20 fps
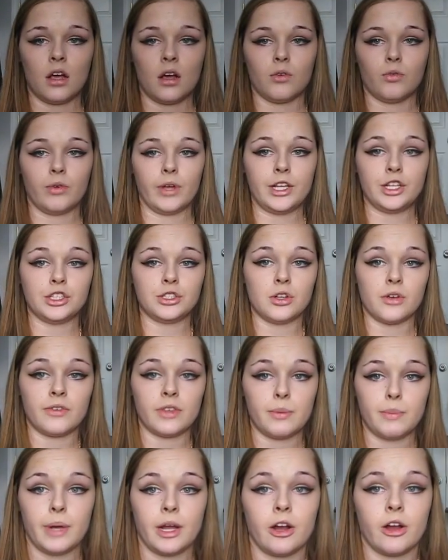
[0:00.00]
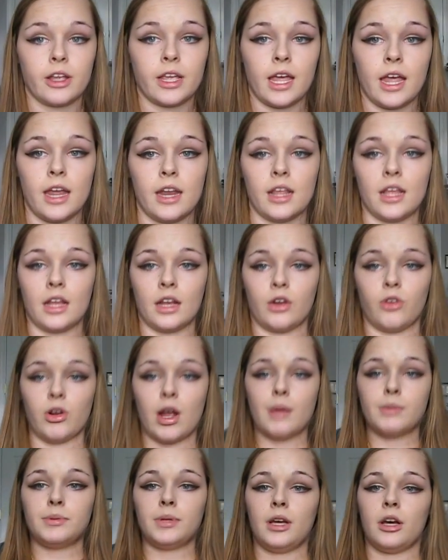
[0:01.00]
reaches over the barricade and
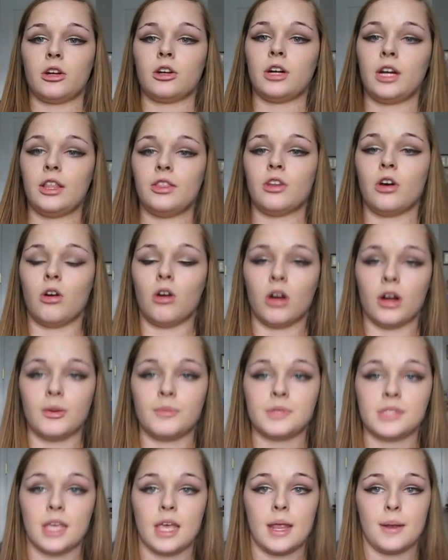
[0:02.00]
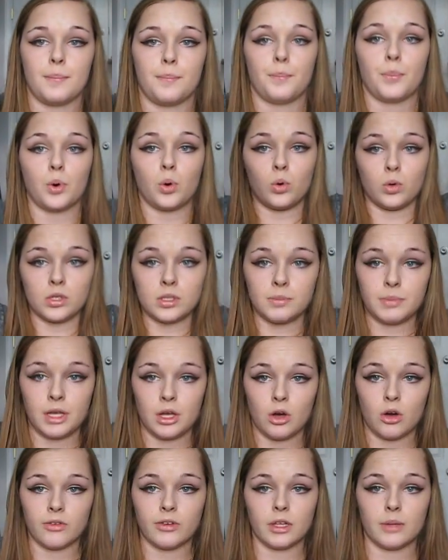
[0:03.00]
grabs me underneath the arms and pulls me
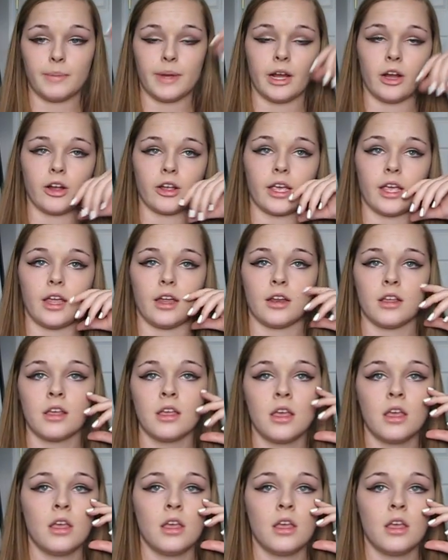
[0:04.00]
over the barricade